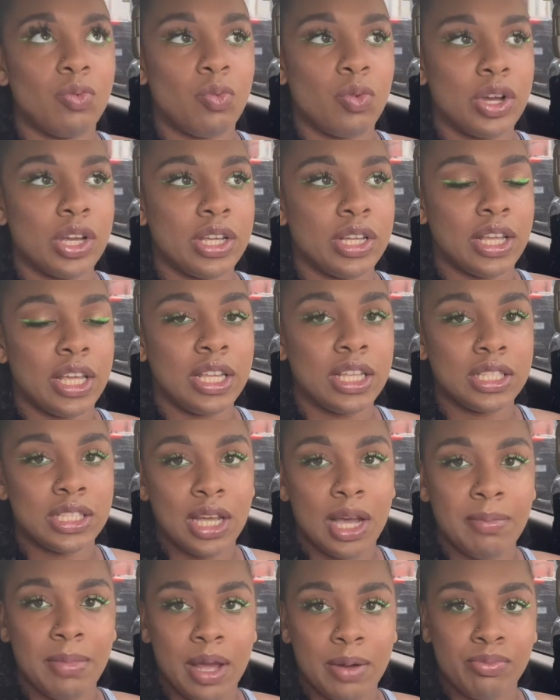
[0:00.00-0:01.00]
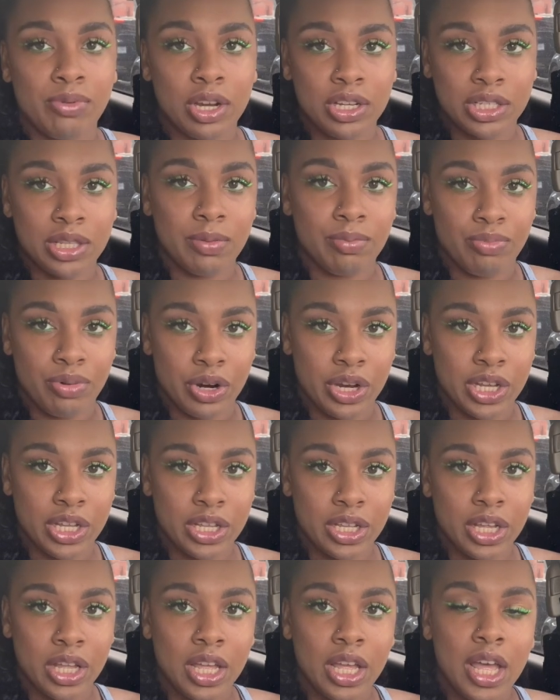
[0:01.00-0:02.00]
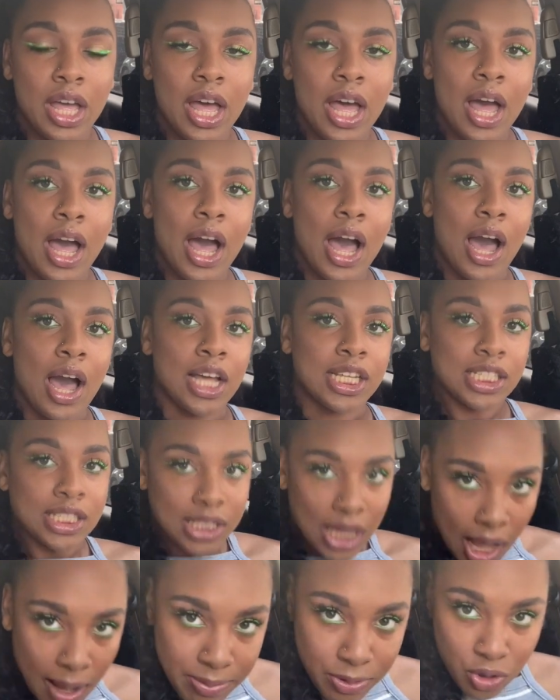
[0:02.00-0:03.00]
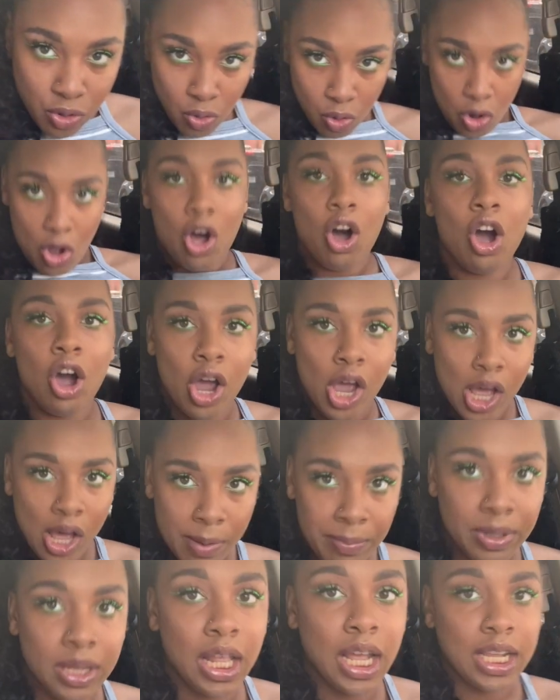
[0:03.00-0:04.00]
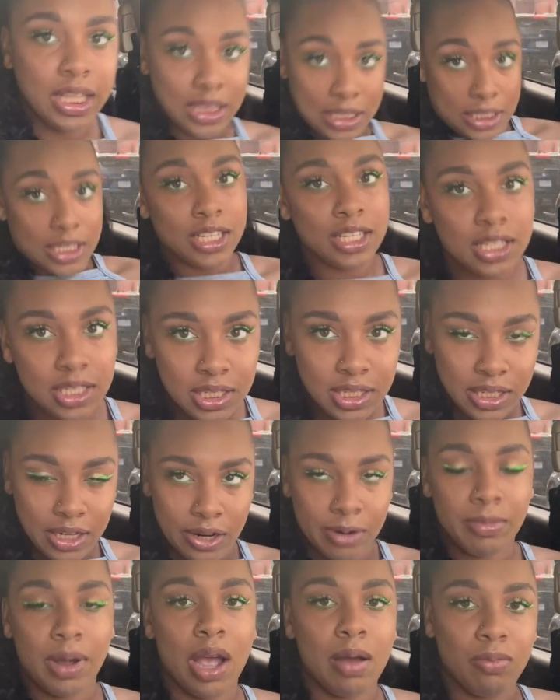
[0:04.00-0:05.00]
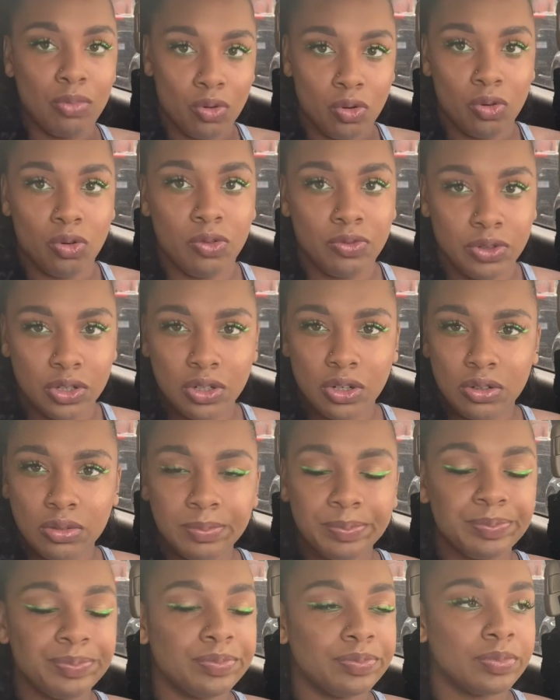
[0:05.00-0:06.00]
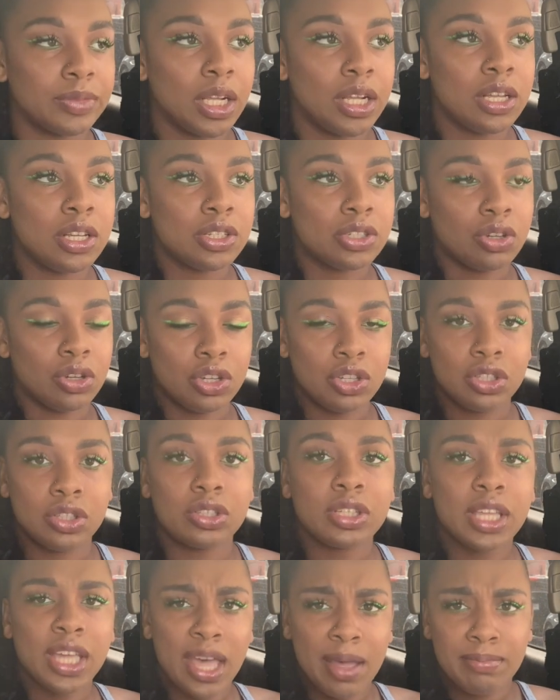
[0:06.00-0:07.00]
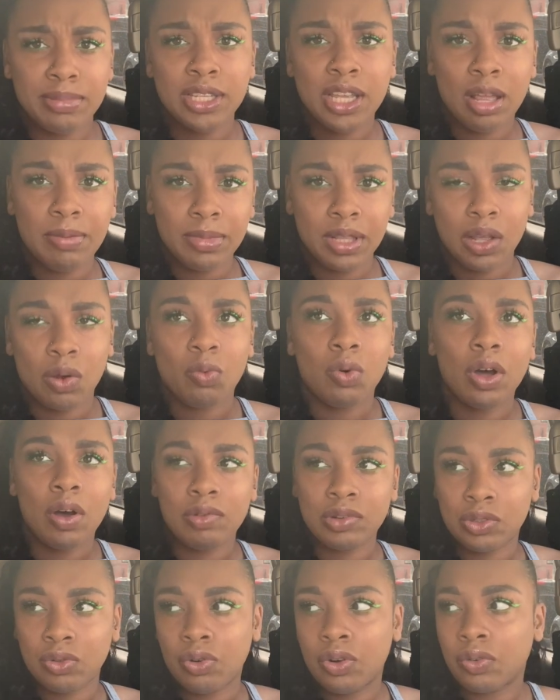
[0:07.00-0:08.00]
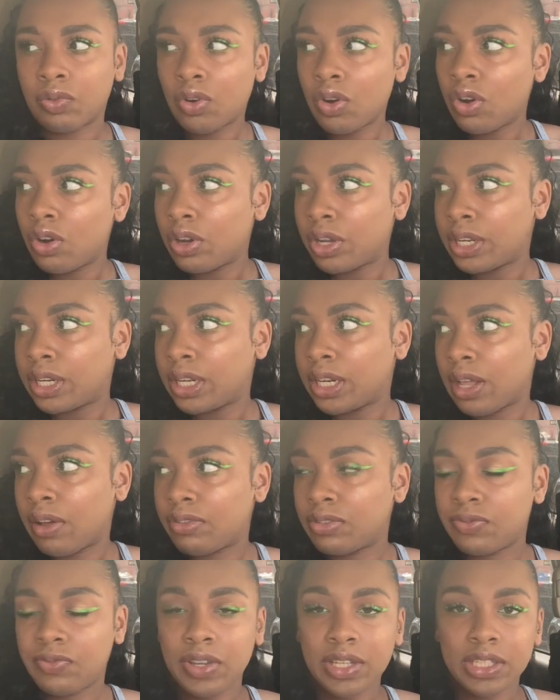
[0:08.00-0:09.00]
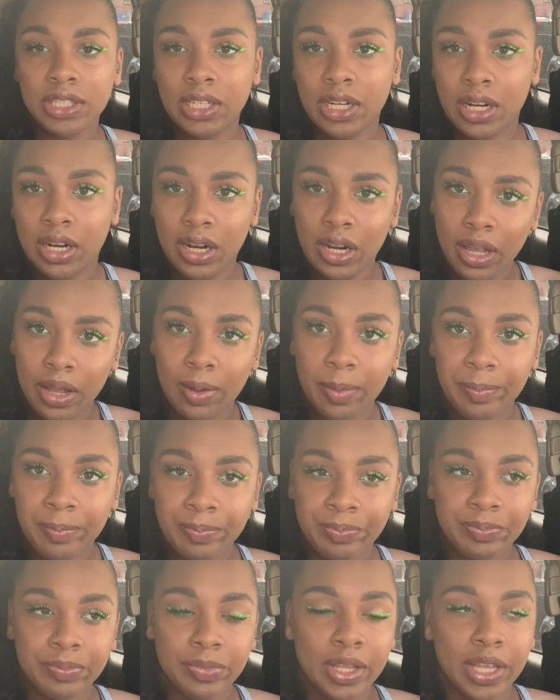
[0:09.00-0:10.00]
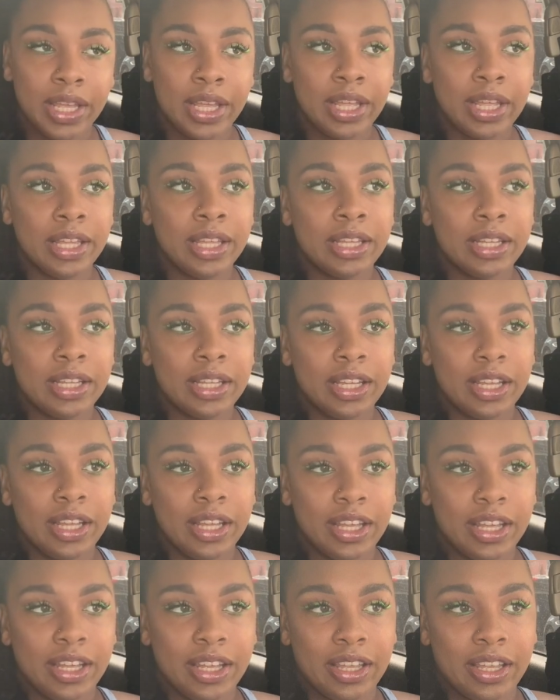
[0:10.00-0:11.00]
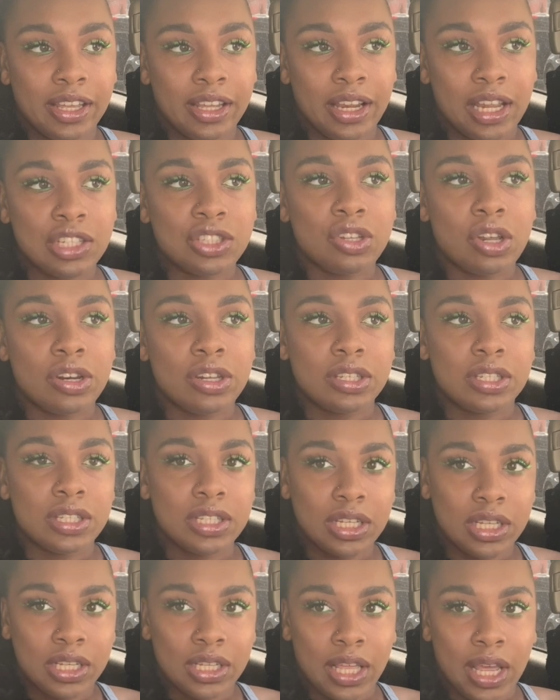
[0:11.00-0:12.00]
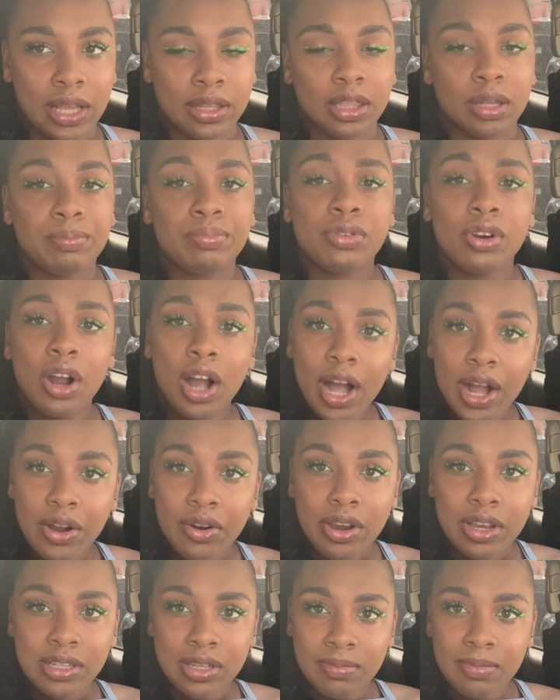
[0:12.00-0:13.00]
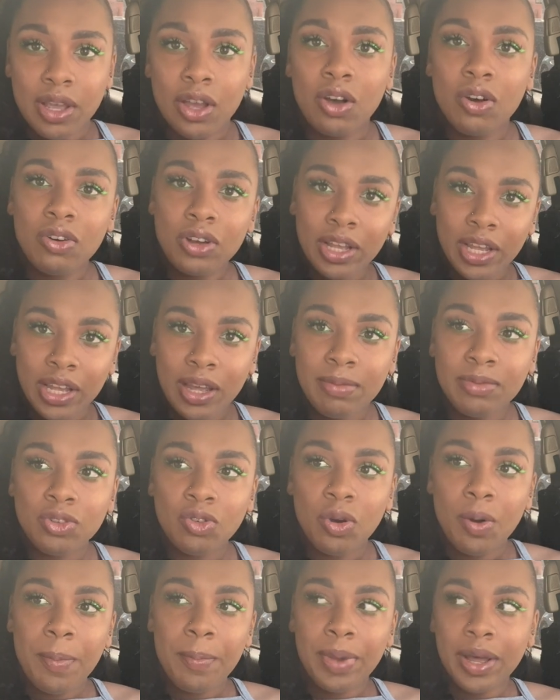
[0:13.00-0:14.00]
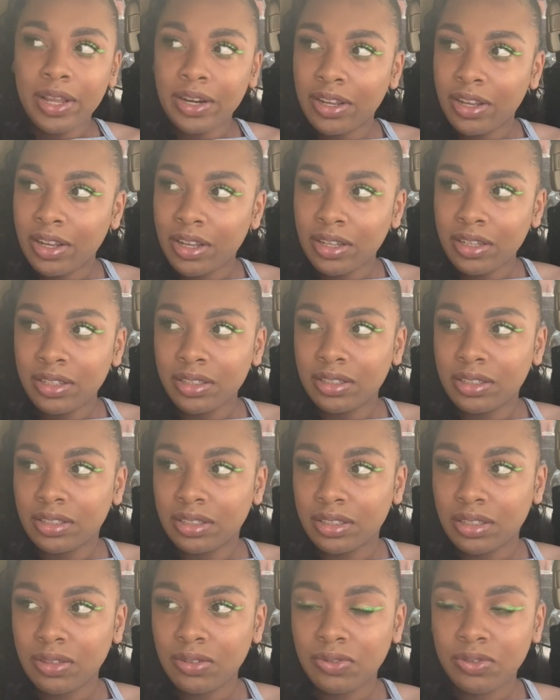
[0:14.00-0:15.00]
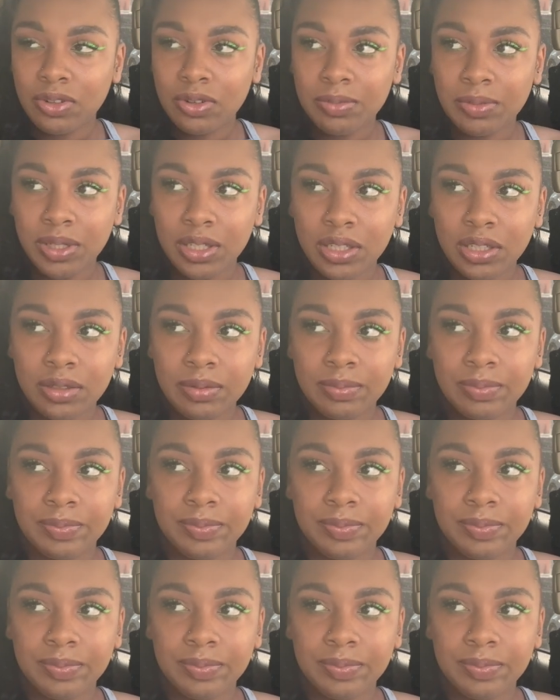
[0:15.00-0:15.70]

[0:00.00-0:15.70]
when anytime I press the brake, I stop too hard, I'd be like this and everybody move, you know? So you kept telling me like what I was doing wrong, and then I was fixing it up, and I started to see like the progress. I'm like, okay, I'm doing better. You feel me?